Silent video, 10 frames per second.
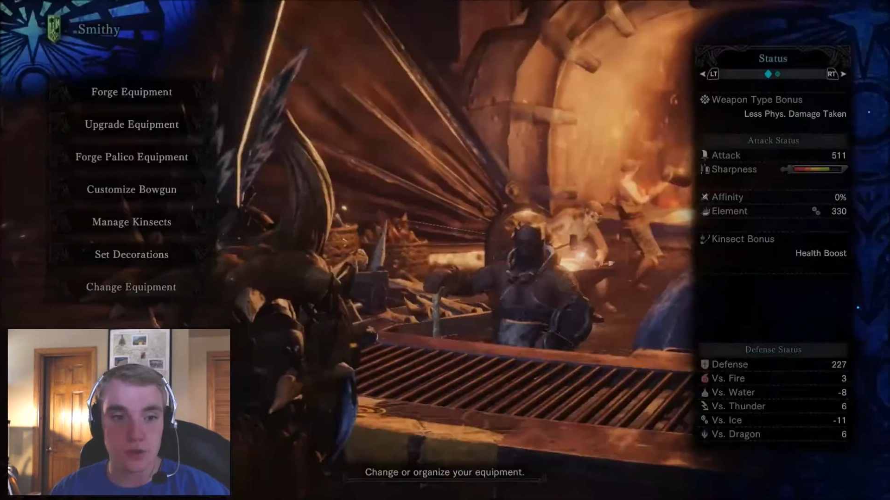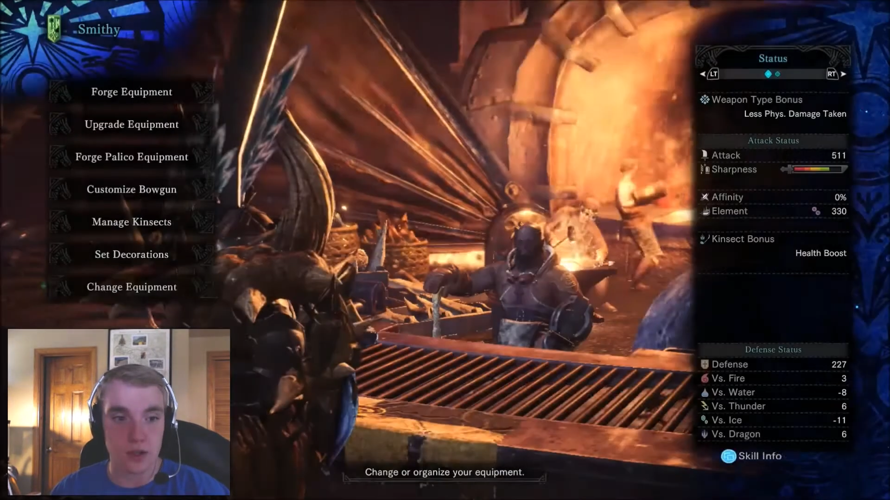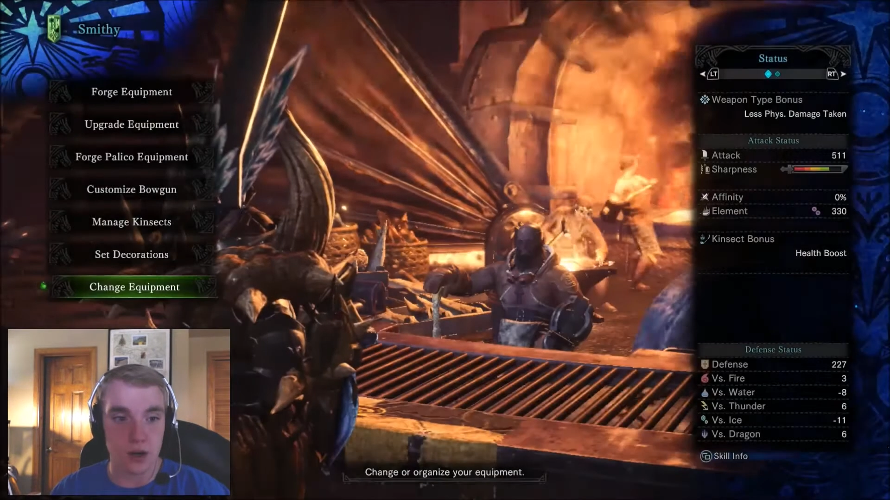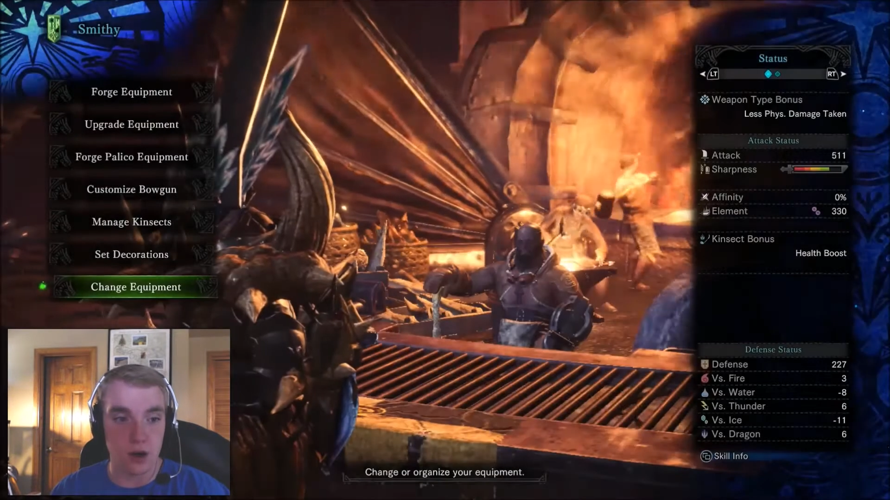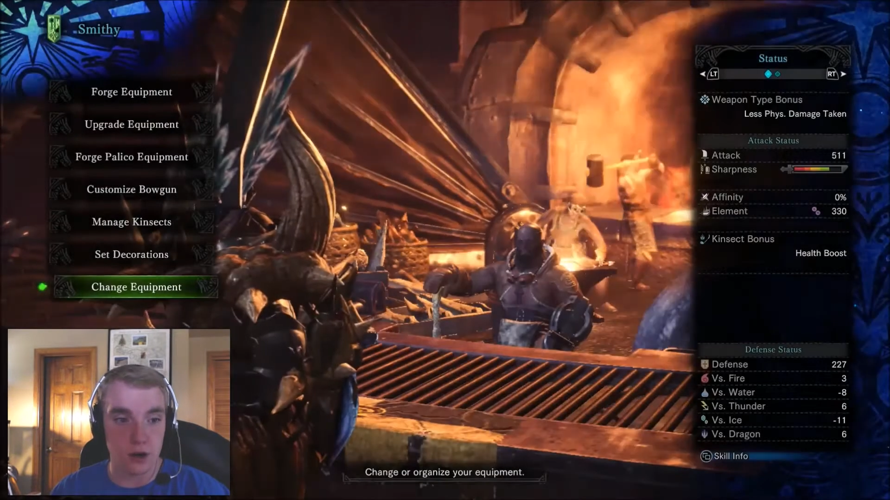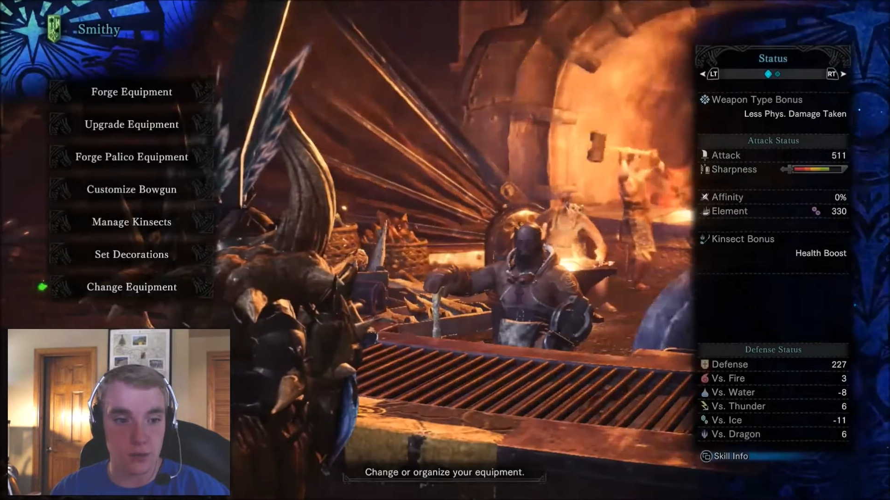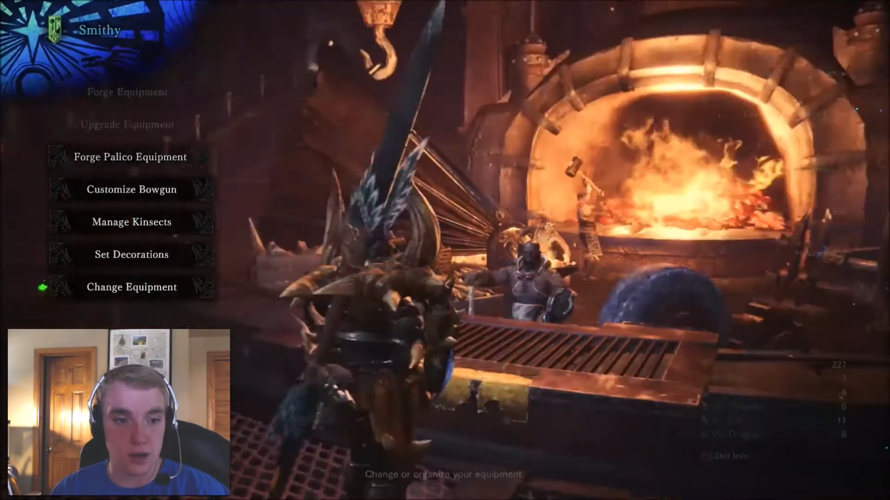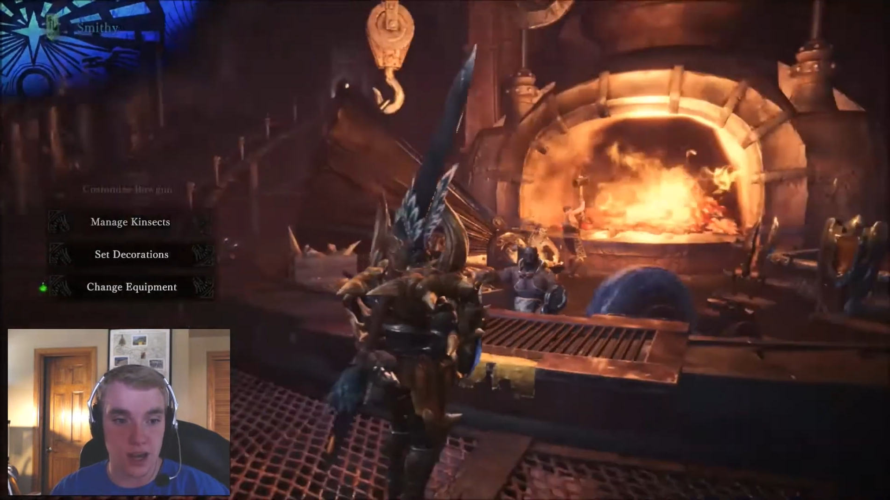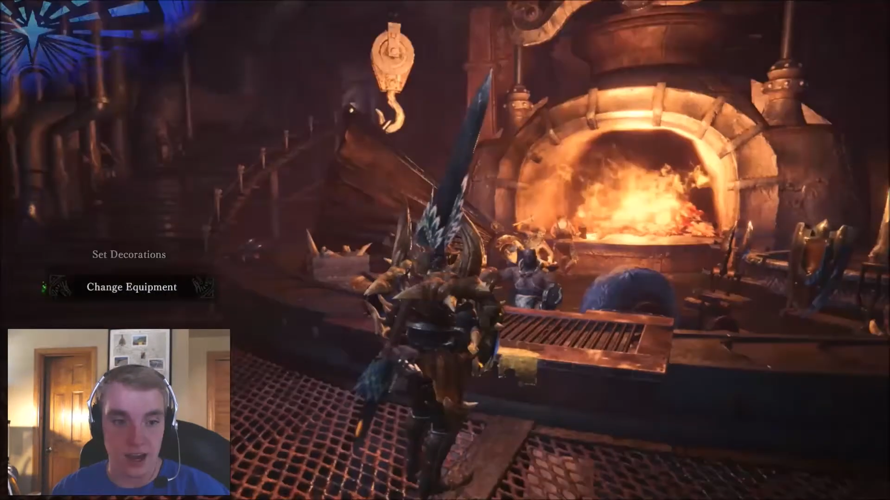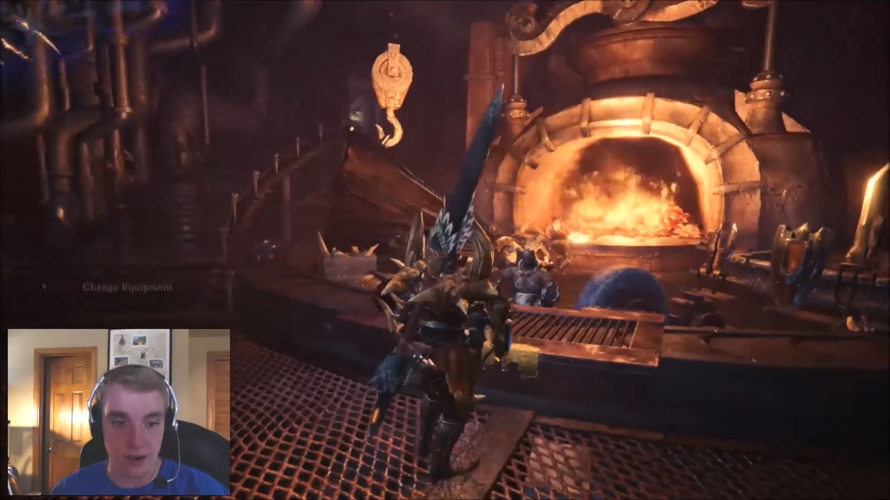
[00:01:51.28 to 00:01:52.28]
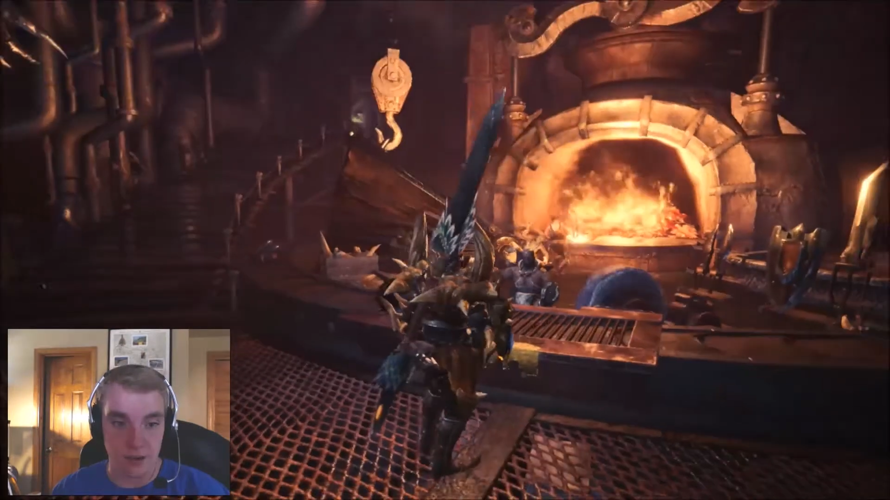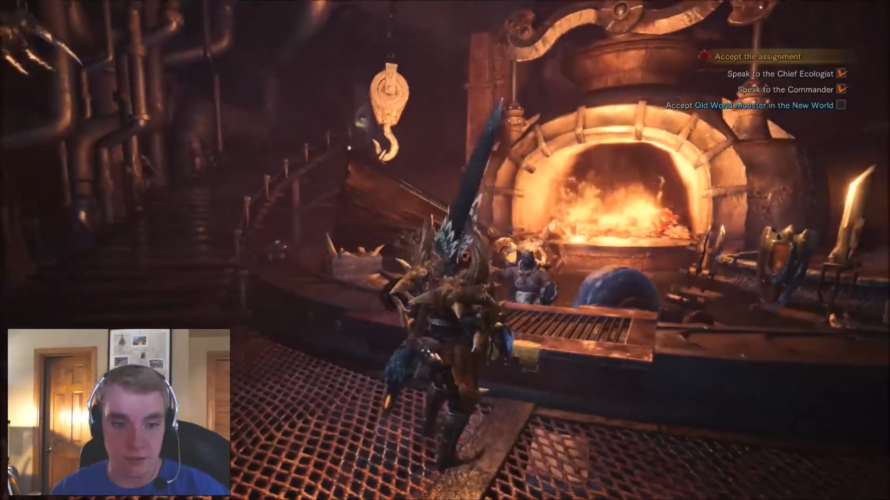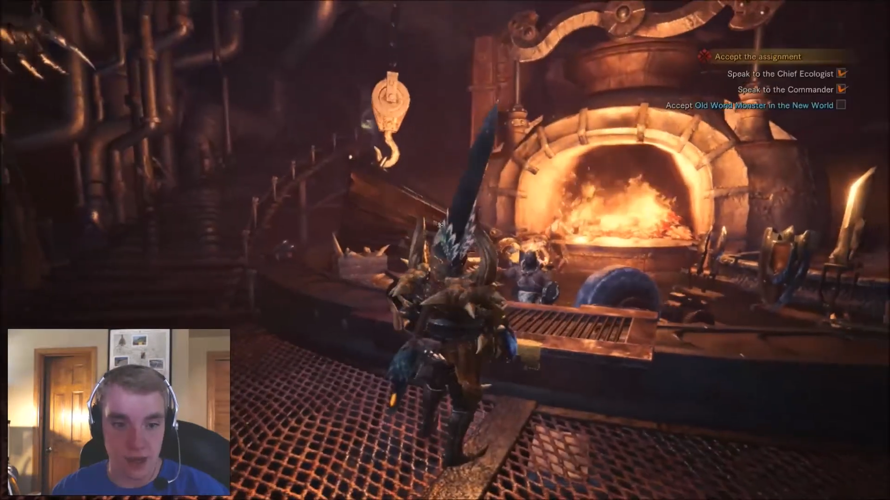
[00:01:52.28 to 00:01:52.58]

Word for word: with the armor we have.